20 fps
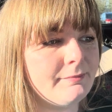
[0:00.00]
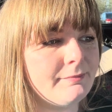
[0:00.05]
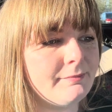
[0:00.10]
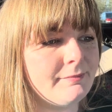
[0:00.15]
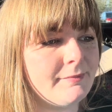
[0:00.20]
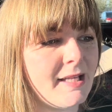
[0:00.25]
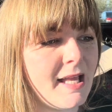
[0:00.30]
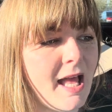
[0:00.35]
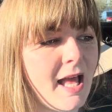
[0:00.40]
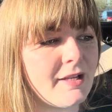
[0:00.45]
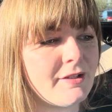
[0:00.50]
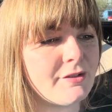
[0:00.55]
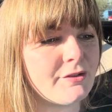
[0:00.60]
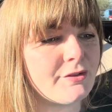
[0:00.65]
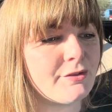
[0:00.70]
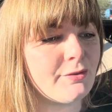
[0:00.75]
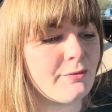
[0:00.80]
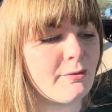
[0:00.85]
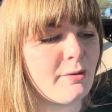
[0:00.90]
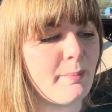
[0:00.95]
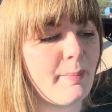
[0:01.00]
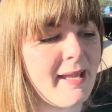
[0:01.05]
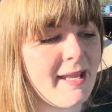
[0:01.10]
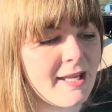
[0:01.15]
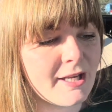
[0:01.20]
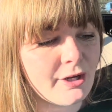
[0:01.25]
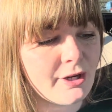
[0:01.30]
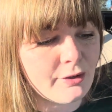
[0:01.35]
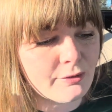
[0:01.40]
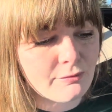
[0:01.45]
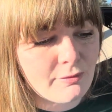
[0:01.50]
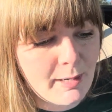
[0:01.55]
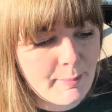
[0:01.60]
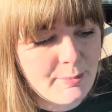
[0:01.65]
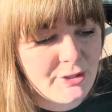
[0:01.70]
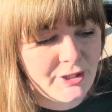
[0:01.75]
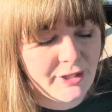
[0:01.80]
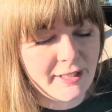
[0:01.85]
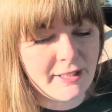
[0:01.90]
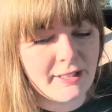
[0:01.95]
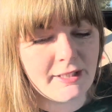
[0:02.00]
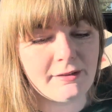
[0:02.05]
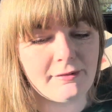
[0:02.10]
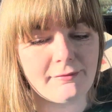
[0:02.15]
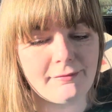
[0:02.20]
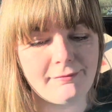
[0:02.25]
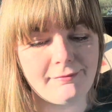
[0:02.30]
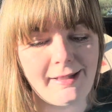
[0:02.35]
Yeah, just to repeat, corruption,